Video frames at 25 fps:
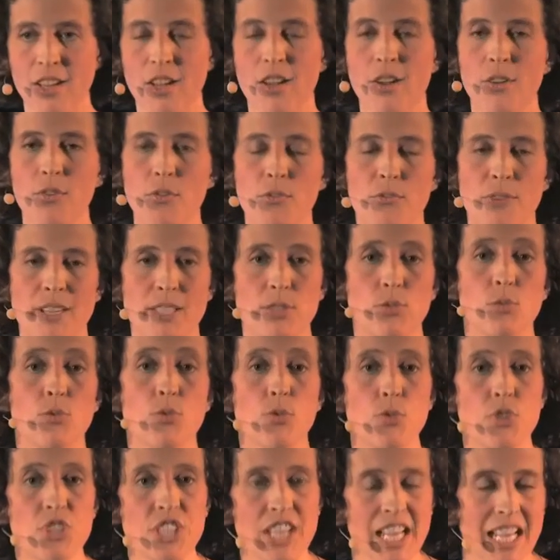And so savoir
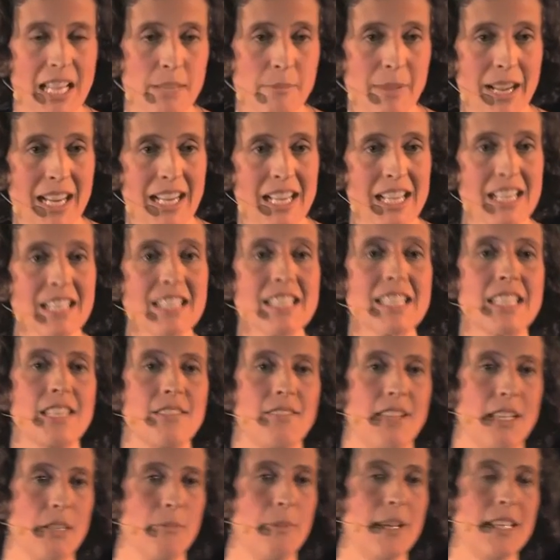être, it is
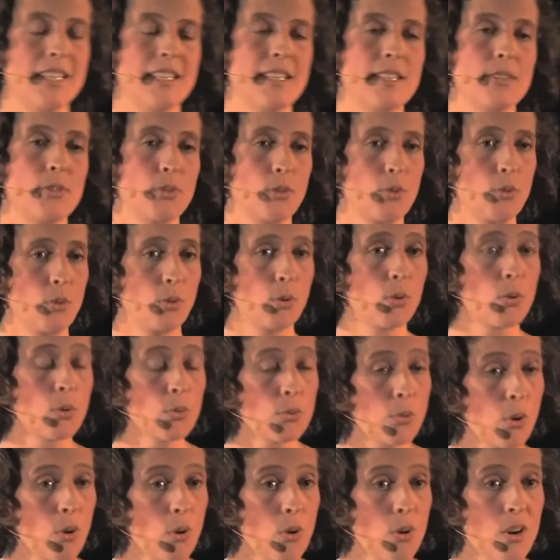essential.
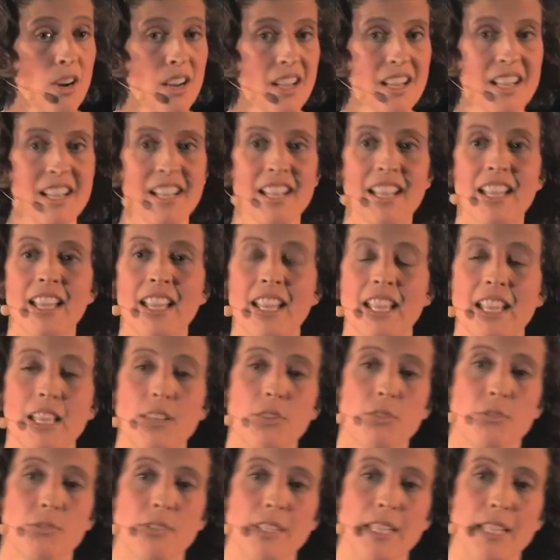And at Living
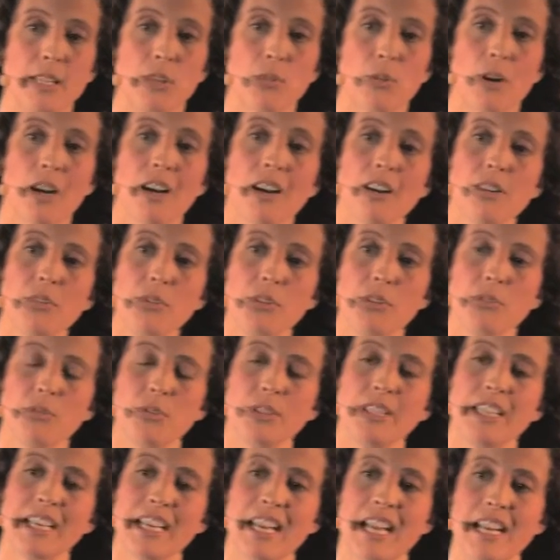School, we work on it
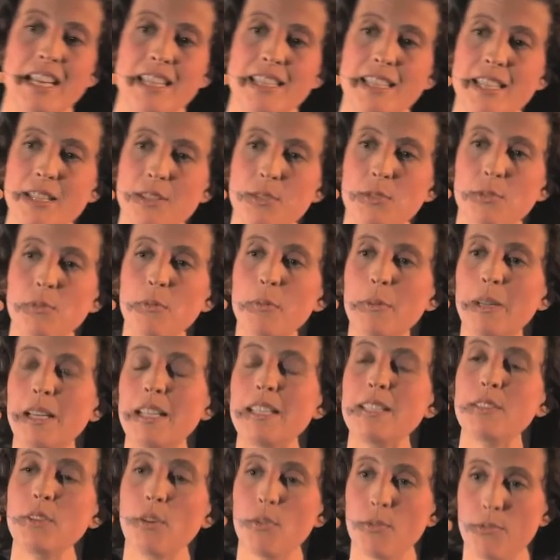on all
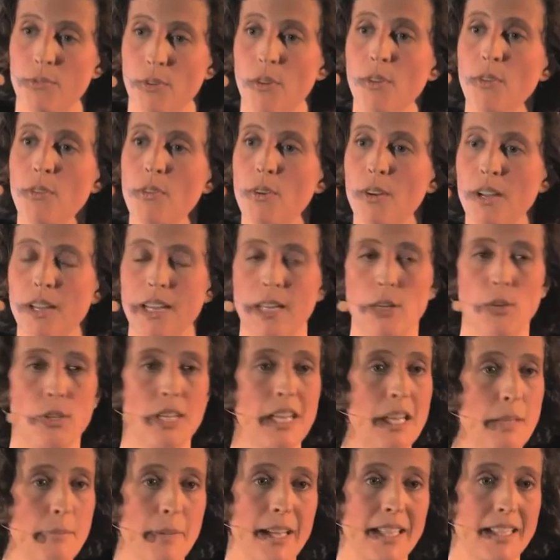levels. It is the
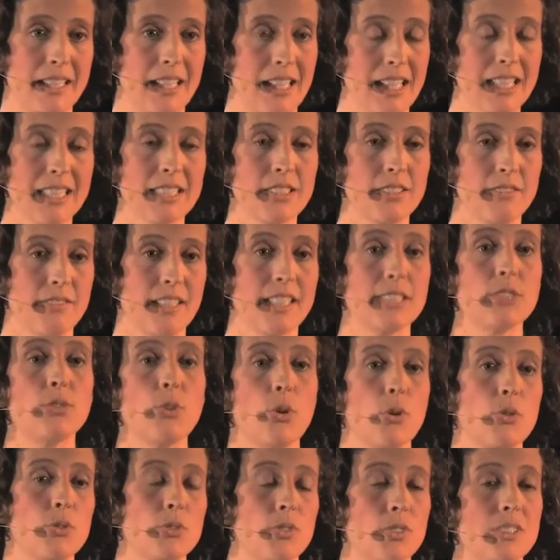children who work on it,
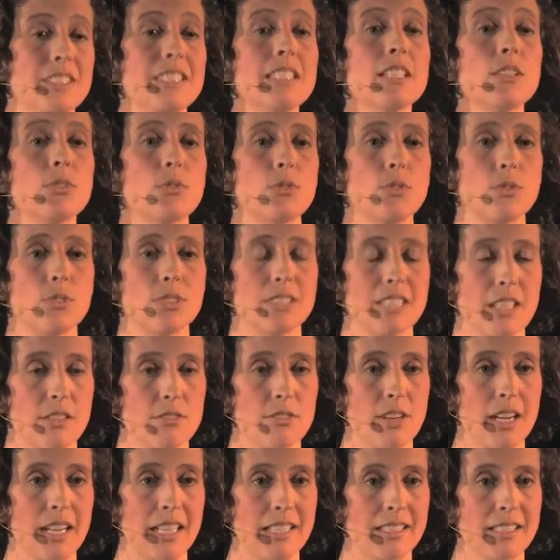it is the
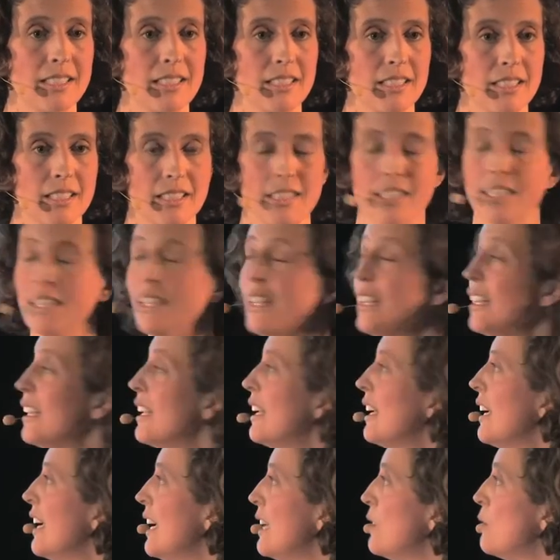teachers because adults,
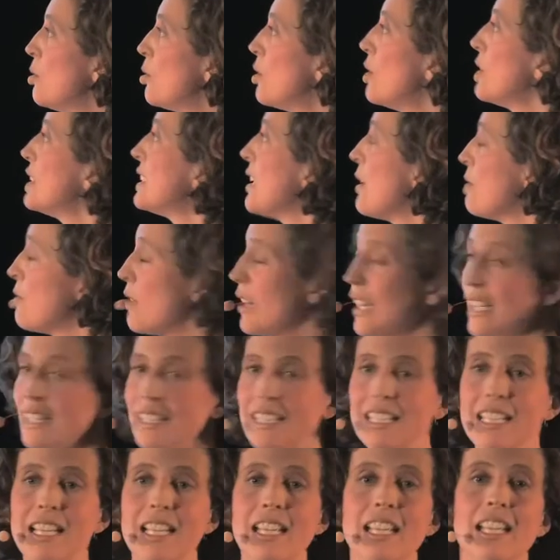we need to be
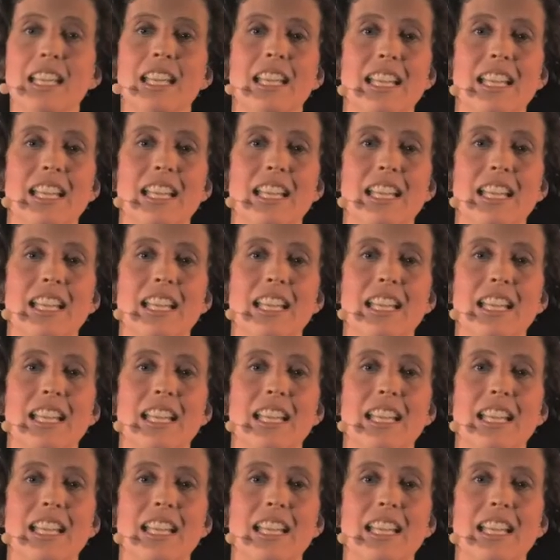exemplary.